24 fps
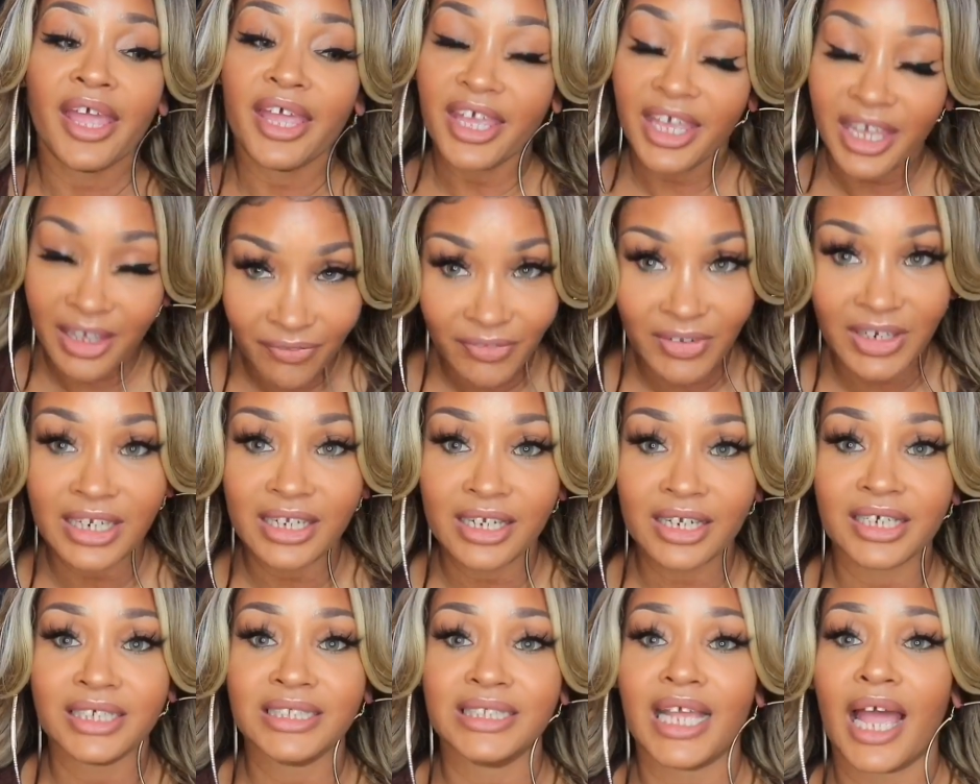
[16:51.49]
if it
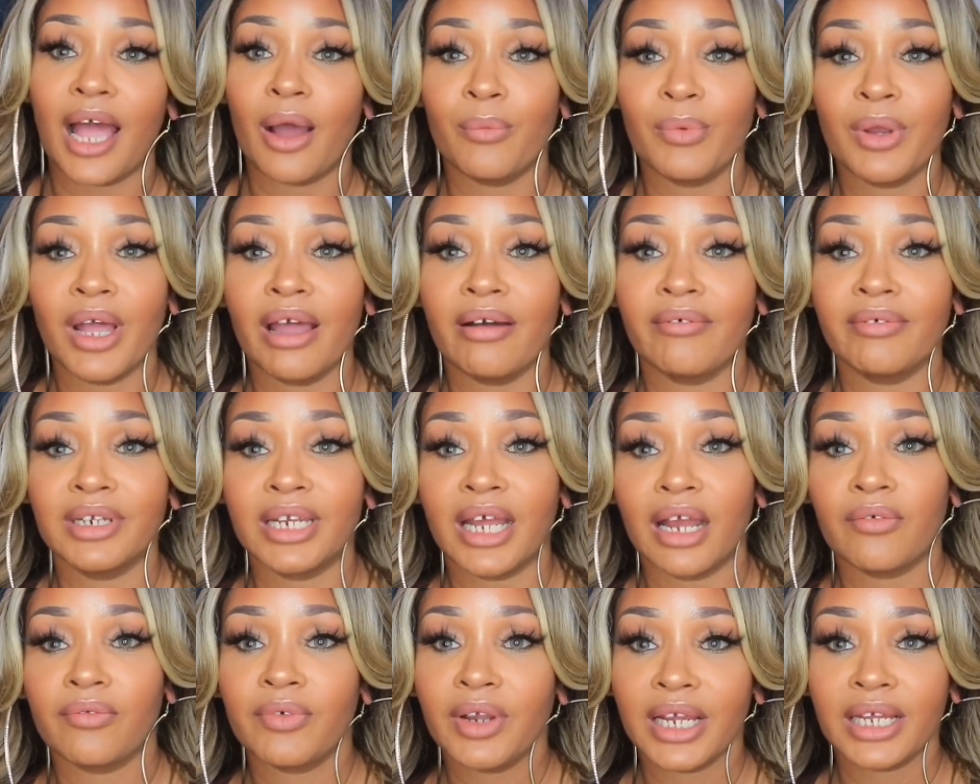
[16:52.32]
is i will have a
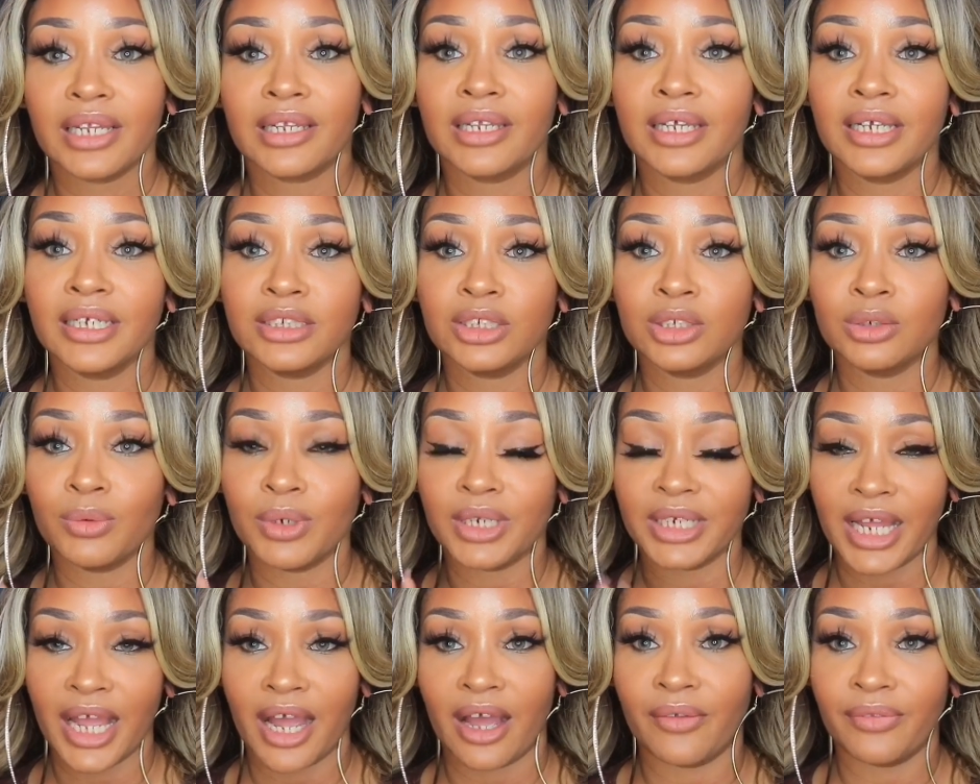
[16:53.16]
direct link to
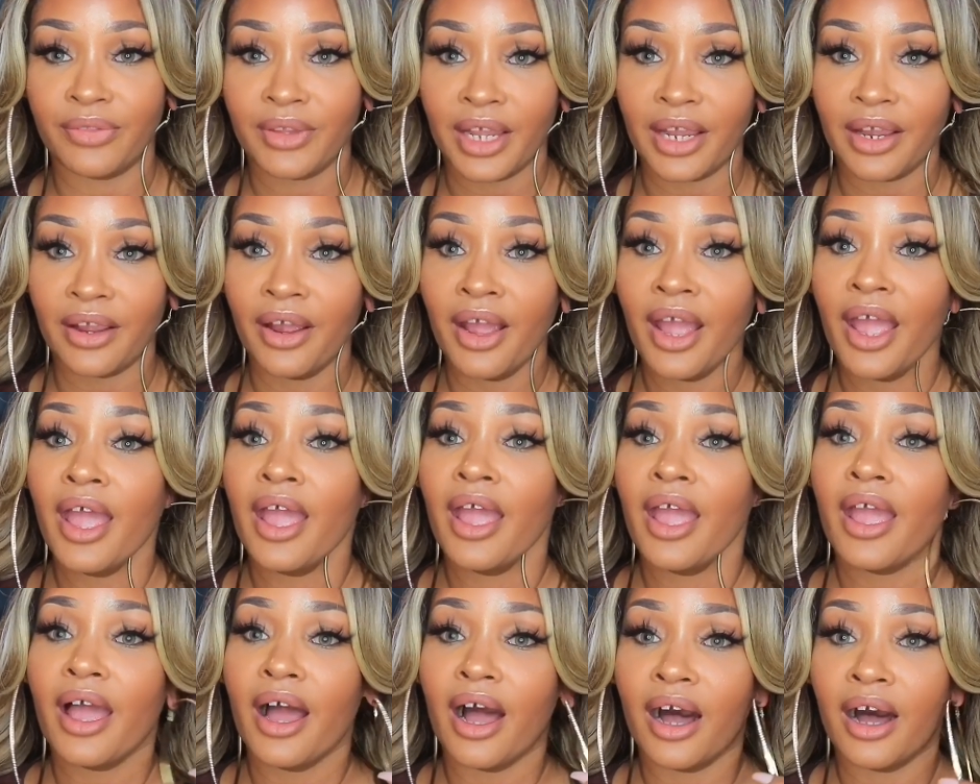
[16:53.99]
it down there
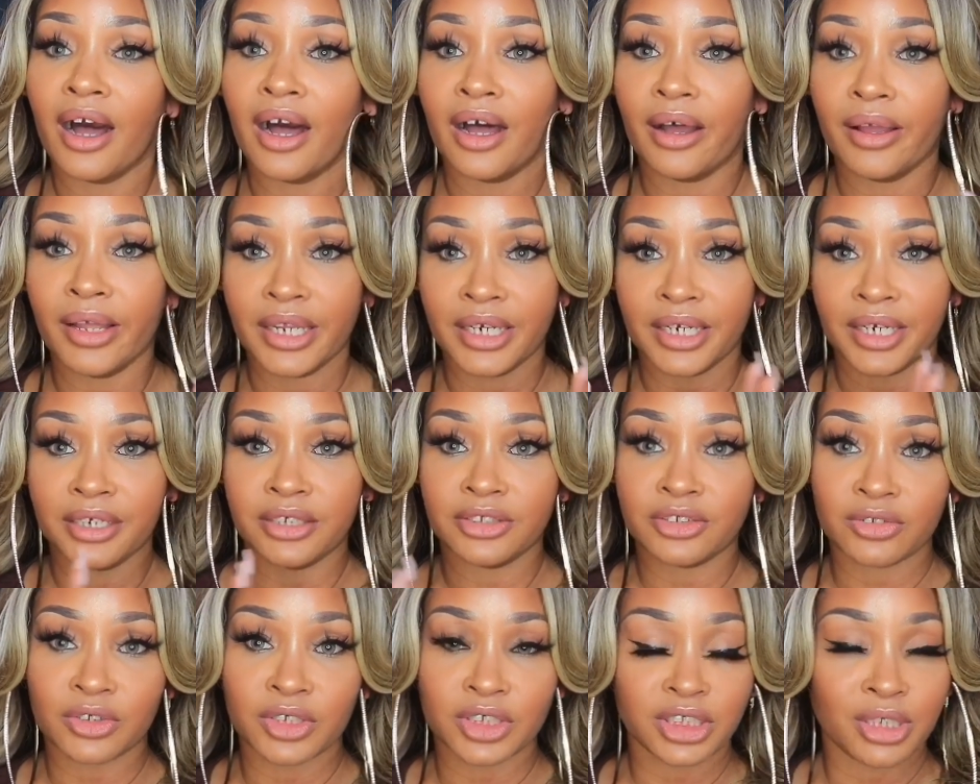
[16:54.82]
uh, in the
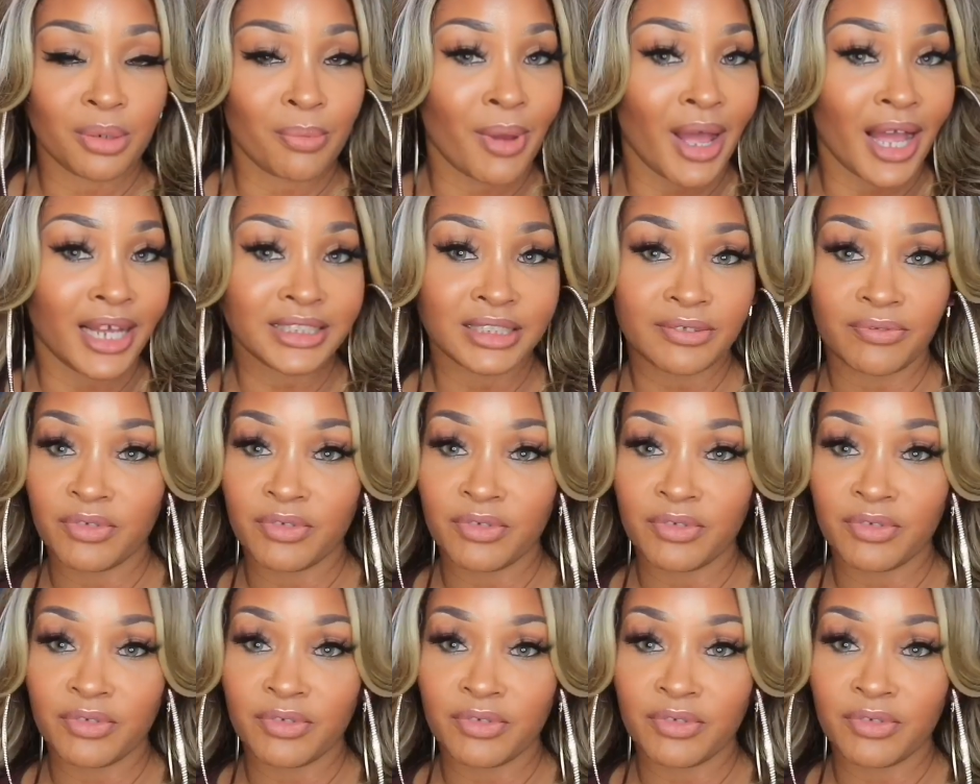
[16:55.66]
description box.